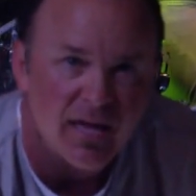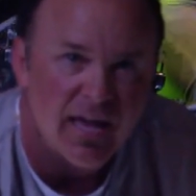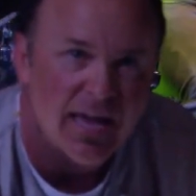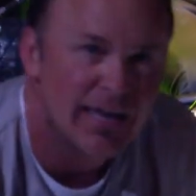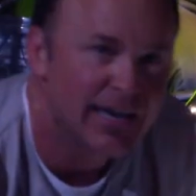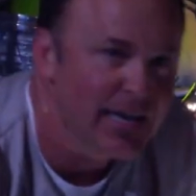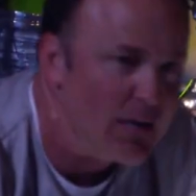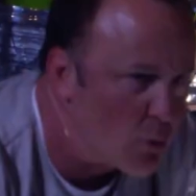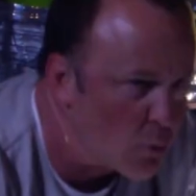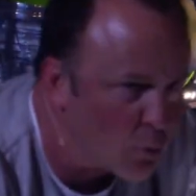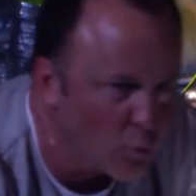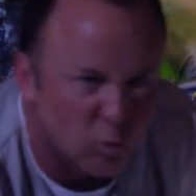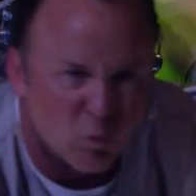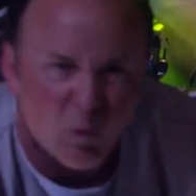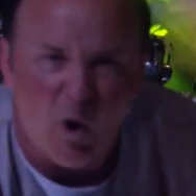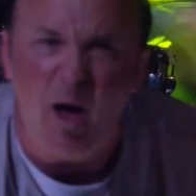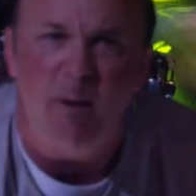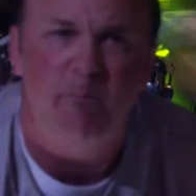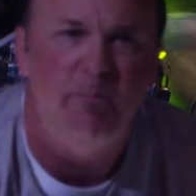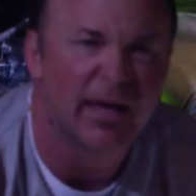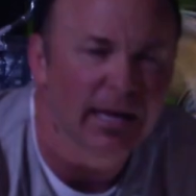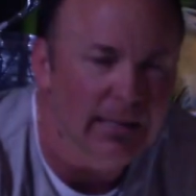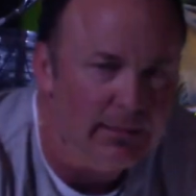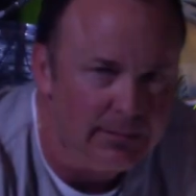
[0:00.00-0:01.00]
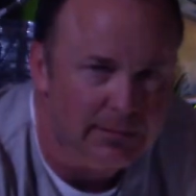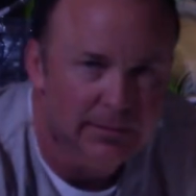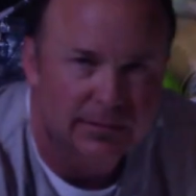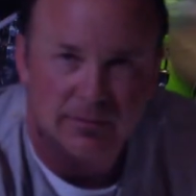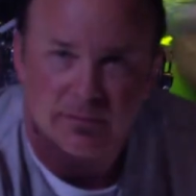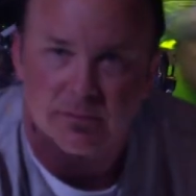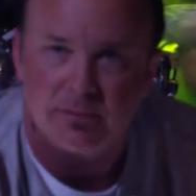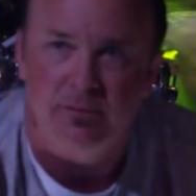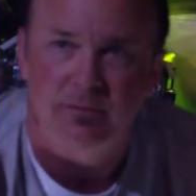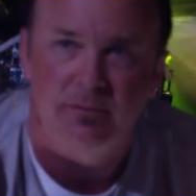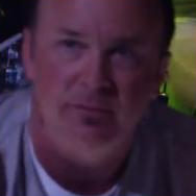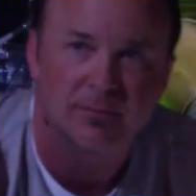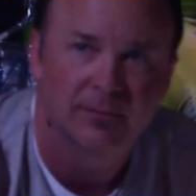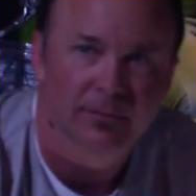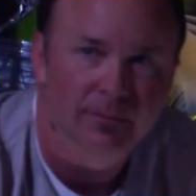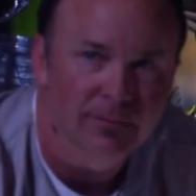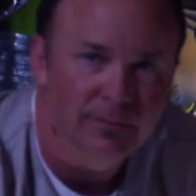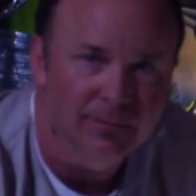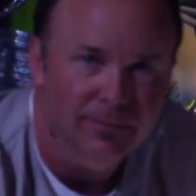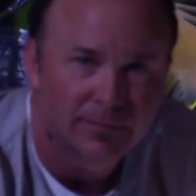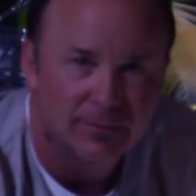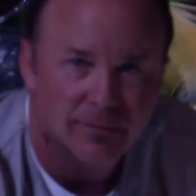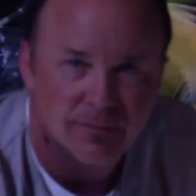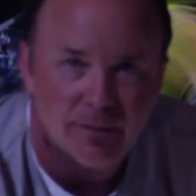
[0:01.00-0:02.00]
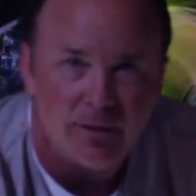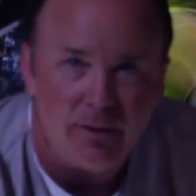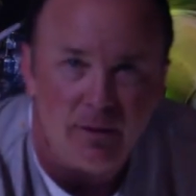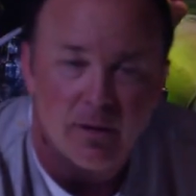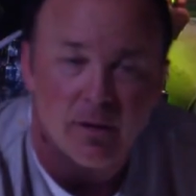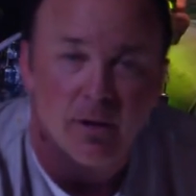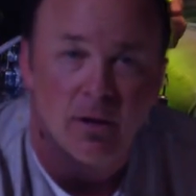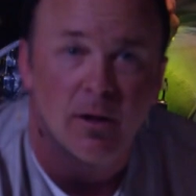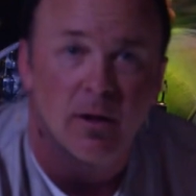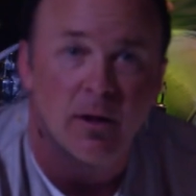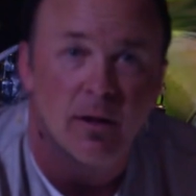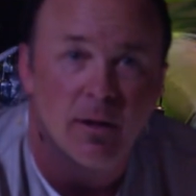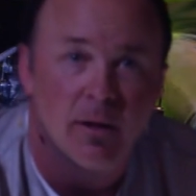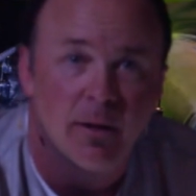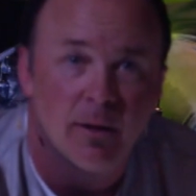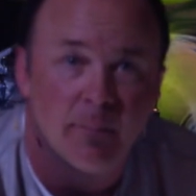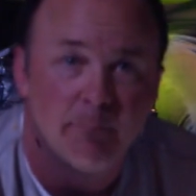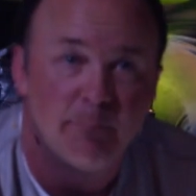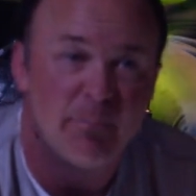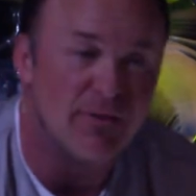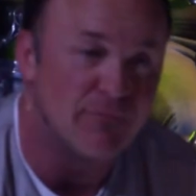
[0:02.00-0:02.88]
And he'll rub it.